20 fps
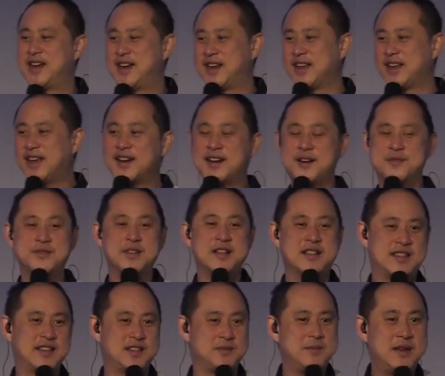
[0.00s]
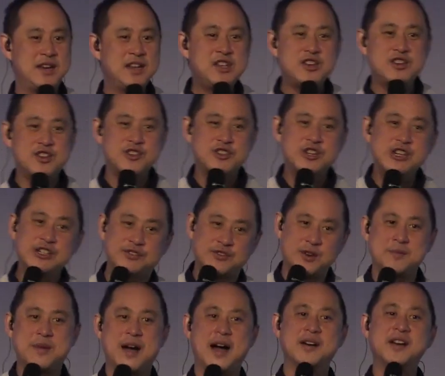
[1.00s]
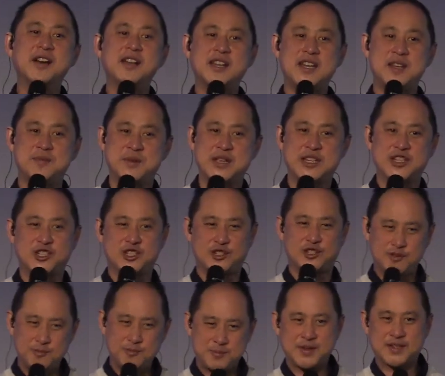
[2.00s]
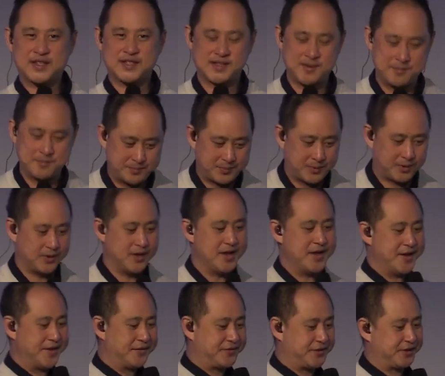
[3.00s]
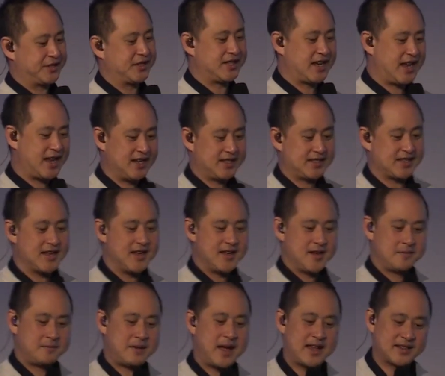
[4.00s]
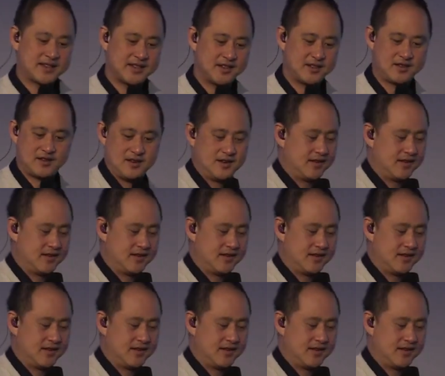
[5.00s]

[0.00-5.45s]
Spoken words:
Again, there's many you can choose from, but I'm going to keep it super simple for today's passage.